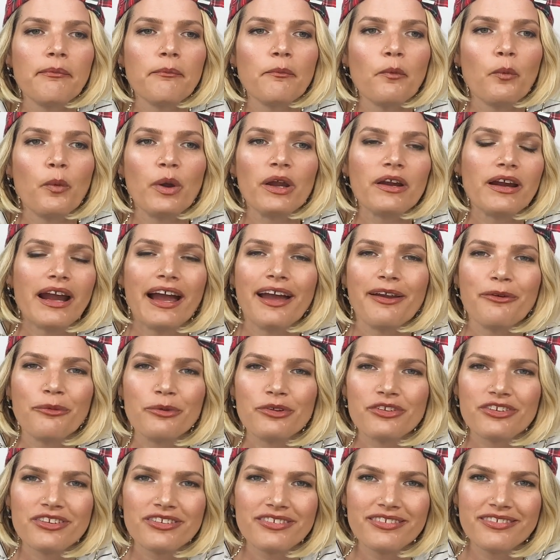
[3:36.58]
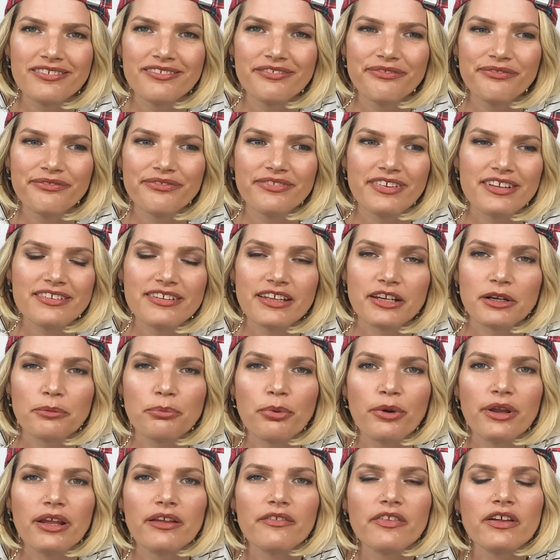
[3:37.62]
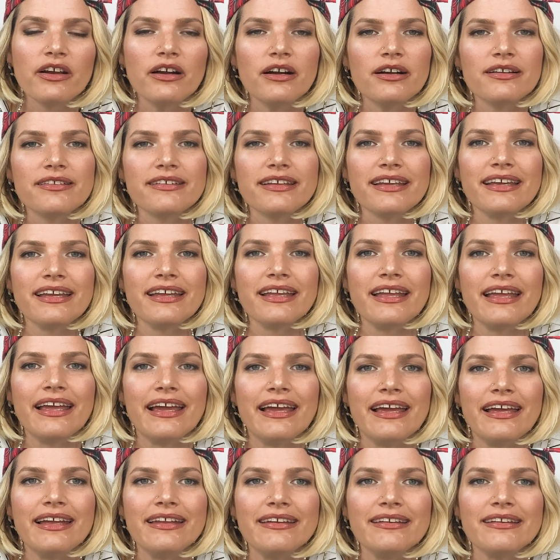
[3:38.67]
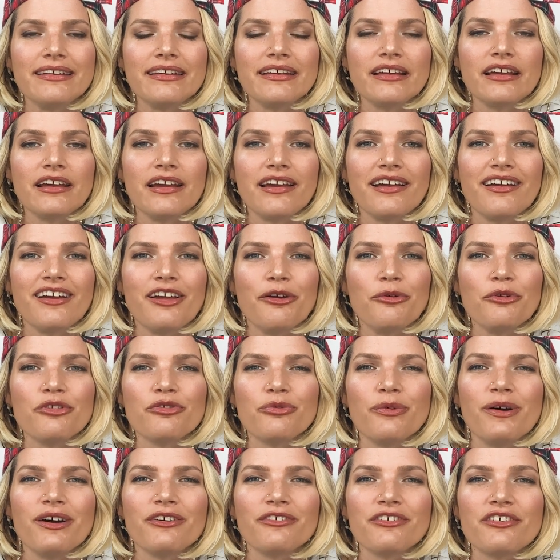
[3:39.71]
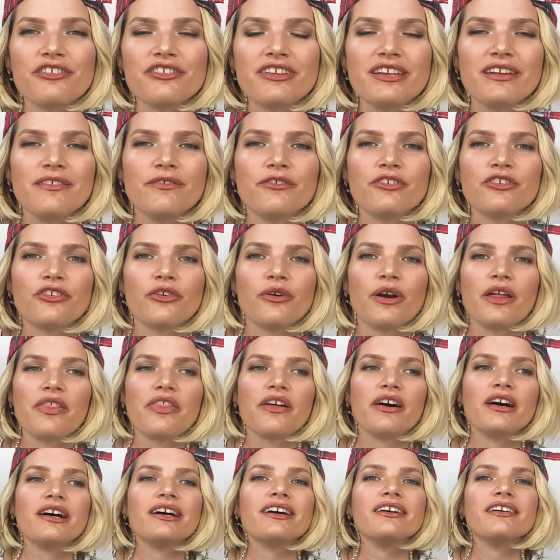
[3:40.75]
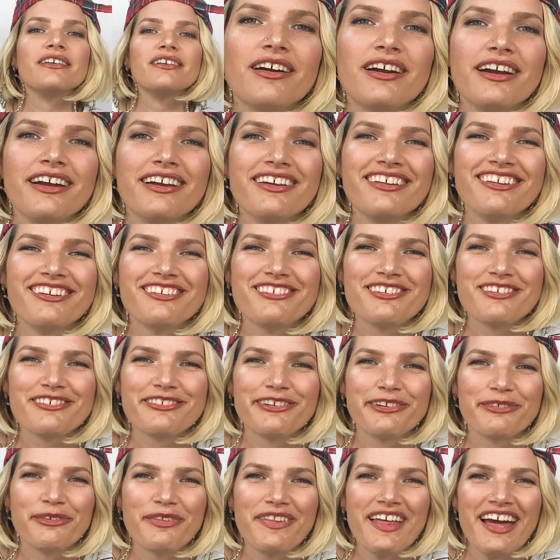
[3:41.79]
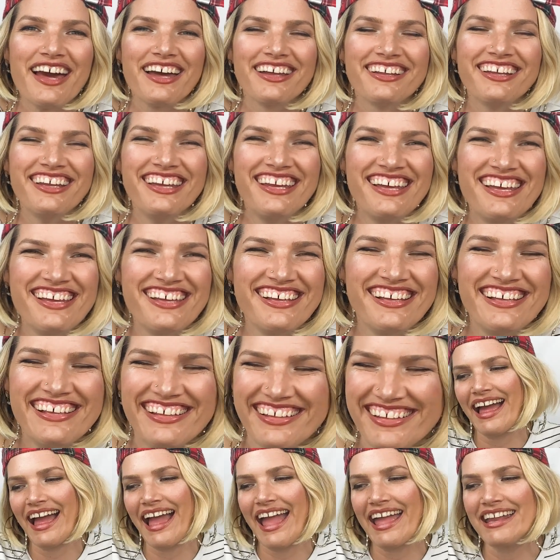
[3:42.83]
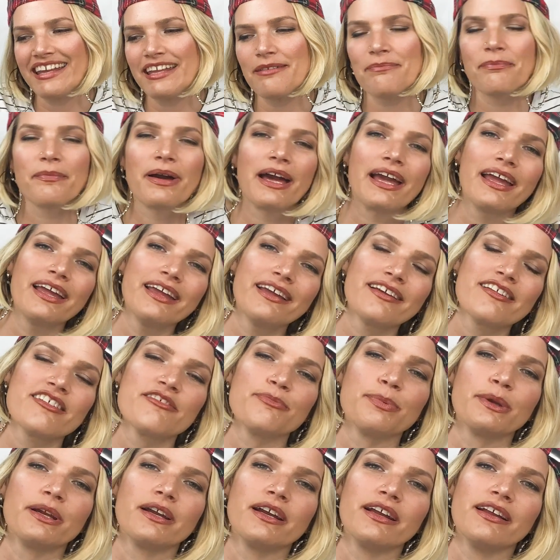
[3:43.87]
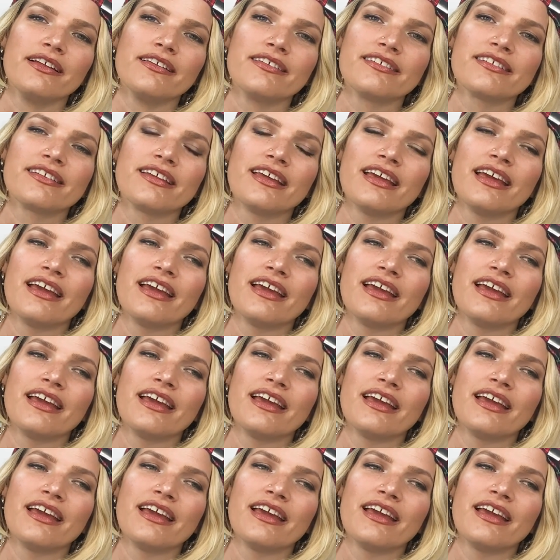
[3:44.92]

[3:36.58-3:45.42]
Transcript: where I was the center point of the content, and it was well received, so I thought, all right, let's just run with that. And in my experience,